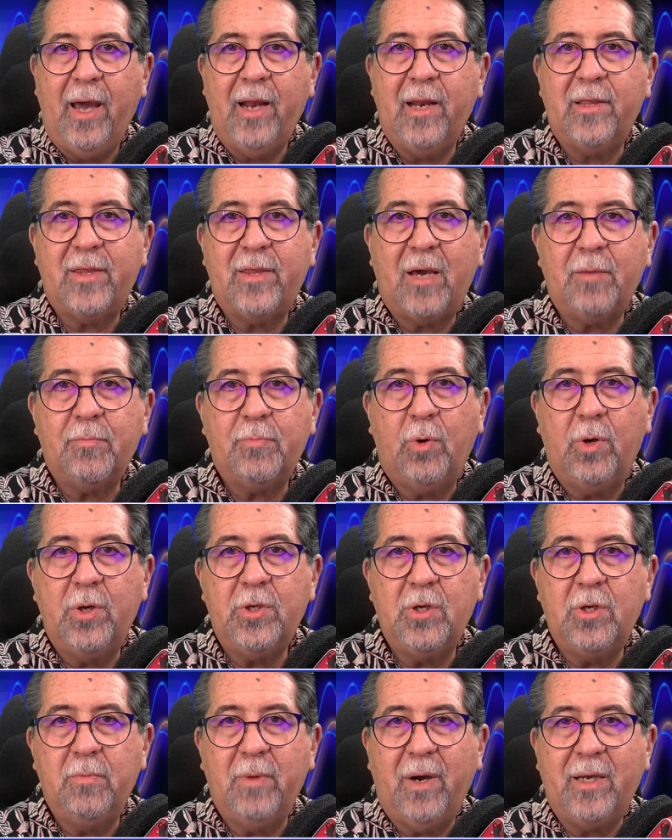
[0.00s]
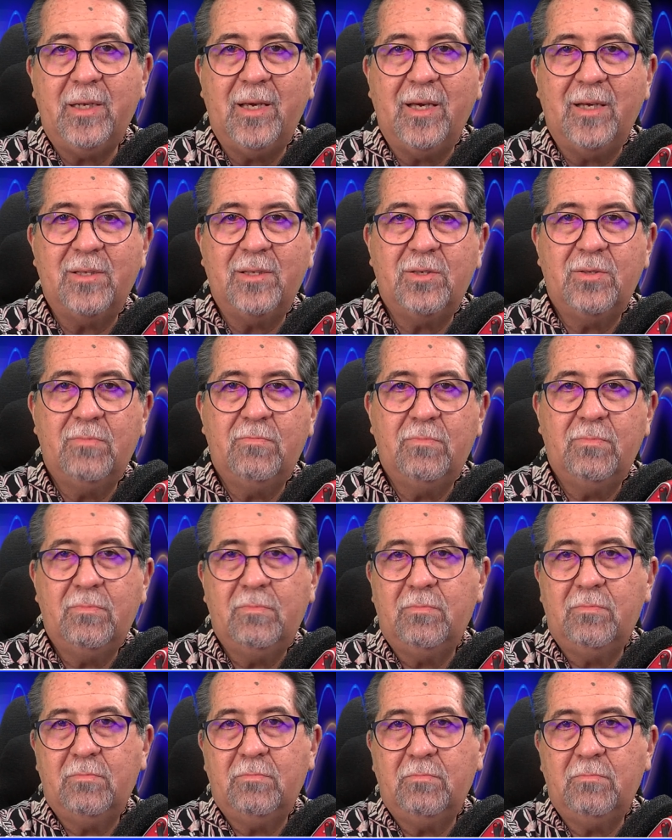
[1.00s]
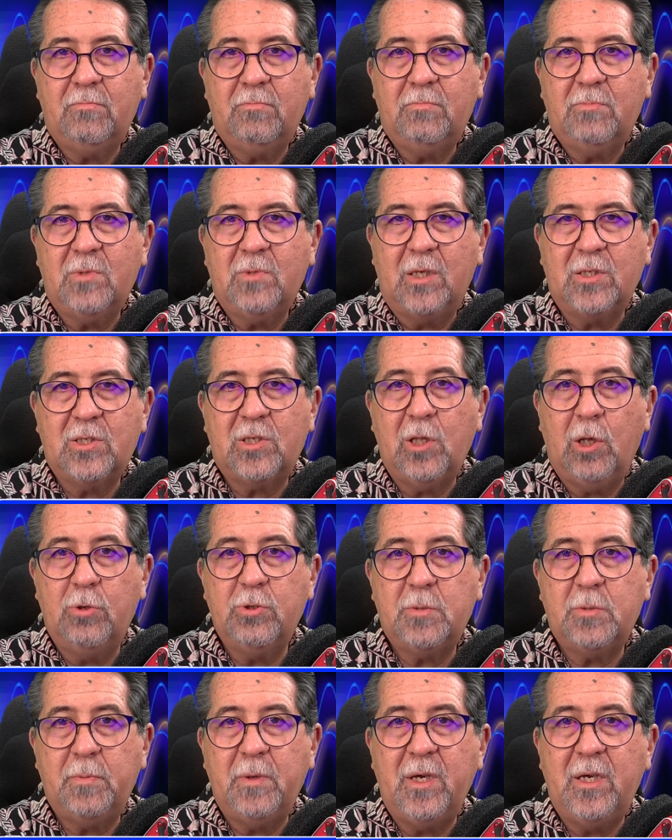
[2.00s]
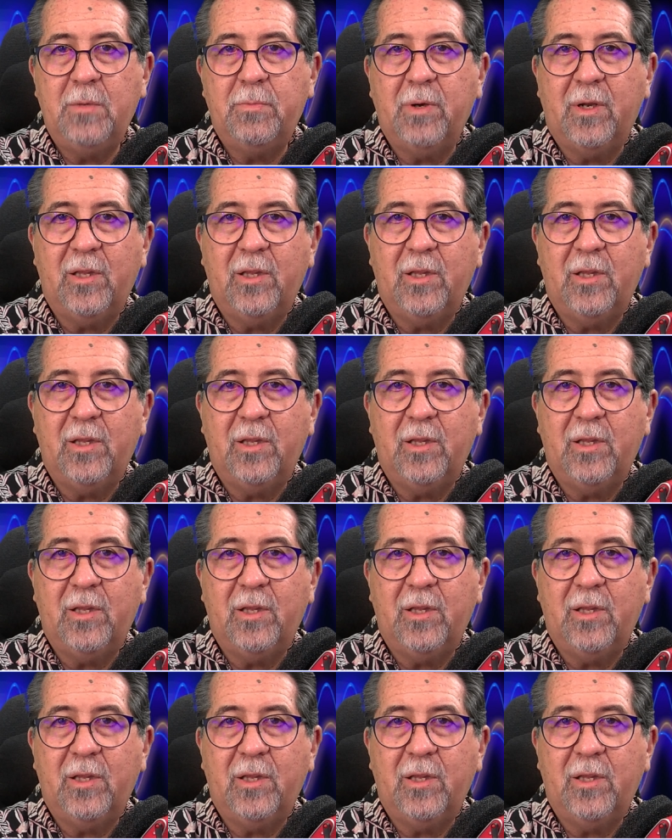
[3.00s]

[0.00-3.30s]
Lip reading: And at that point, you might get a slow speed,